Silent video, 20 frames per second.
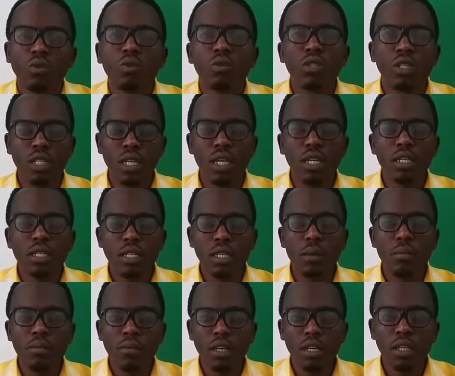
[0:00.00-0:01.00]
send
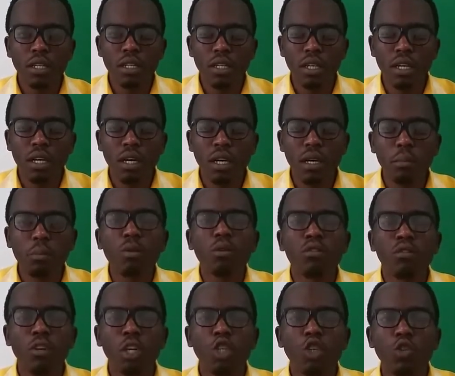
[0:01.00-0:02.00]
something
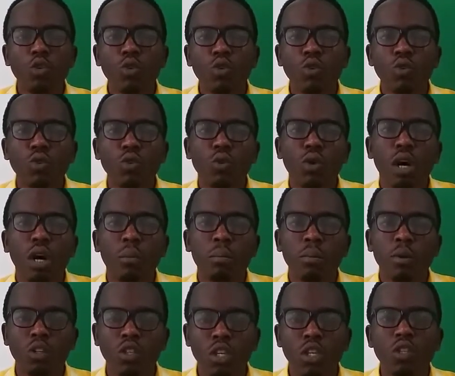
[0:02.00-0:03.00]
professional to a
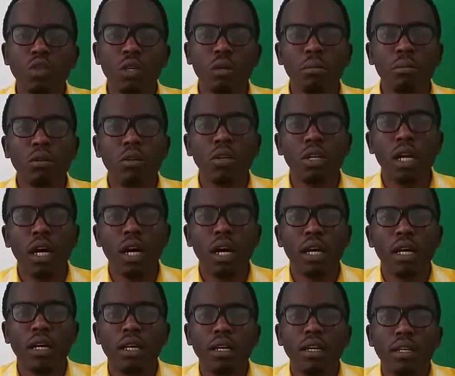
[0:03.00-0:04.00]
potential employer,
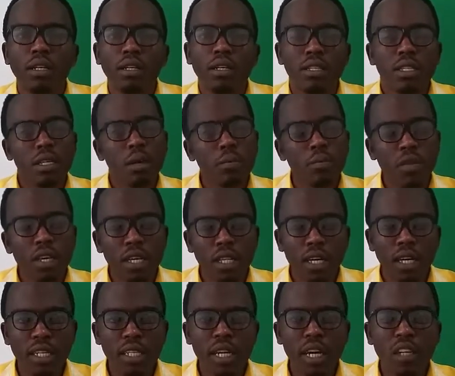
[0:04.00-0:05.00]
something
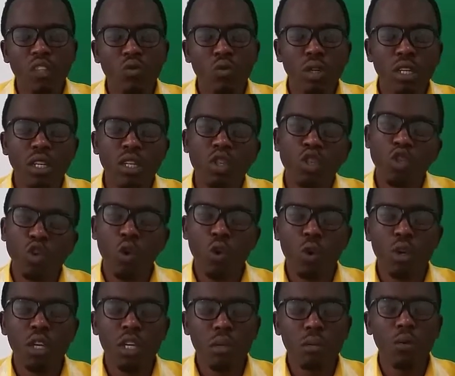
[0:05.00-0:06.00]
that can really show
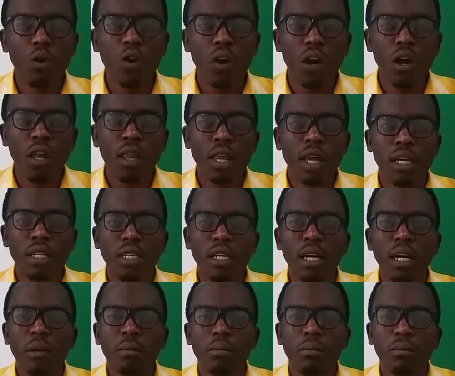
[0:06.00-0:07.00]
him or her that
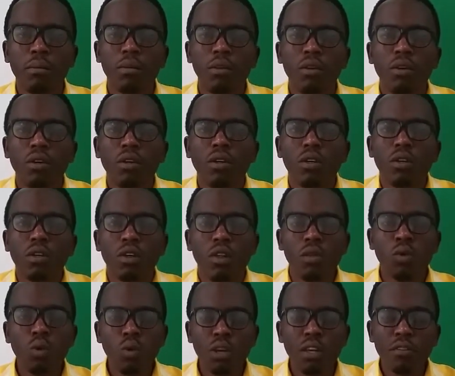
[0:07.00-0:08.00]
I'm
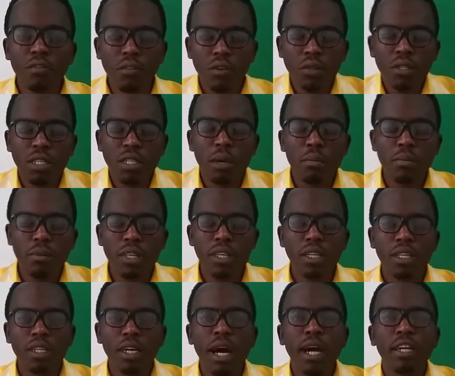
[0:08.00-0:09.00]
looking for
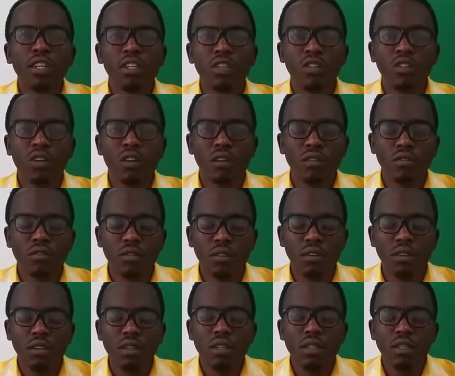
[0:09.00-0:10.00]
something I deserve.
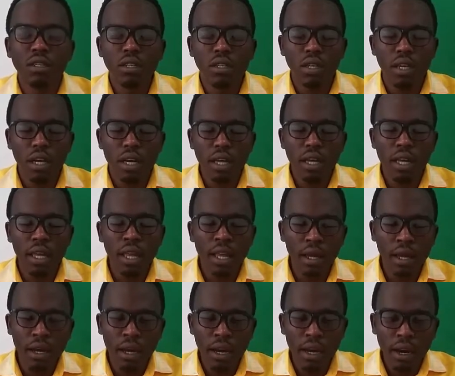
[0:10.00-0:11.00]

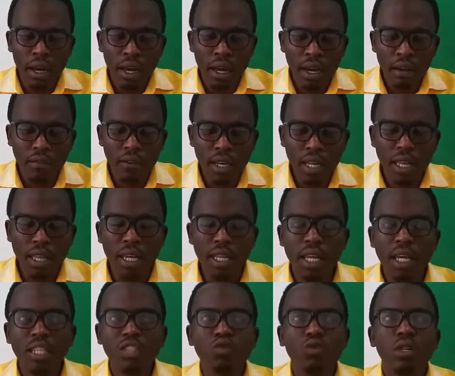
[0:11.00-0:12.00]
A cover letter
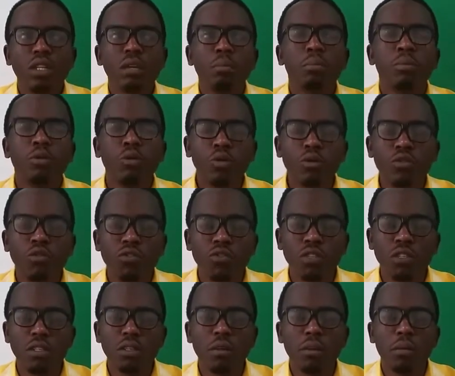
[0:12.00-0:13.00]
that really
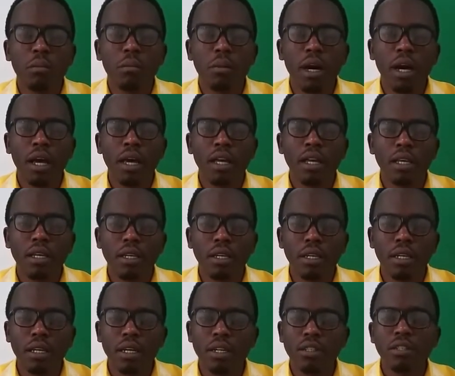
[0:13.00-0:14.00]
proves my
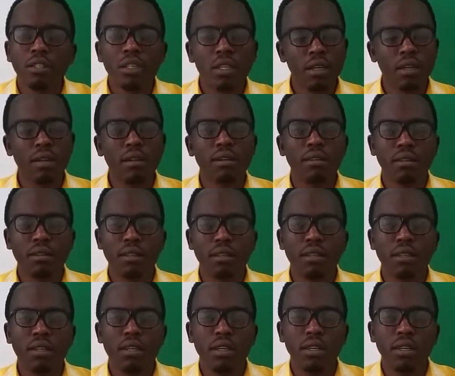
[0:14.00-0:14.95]
skills,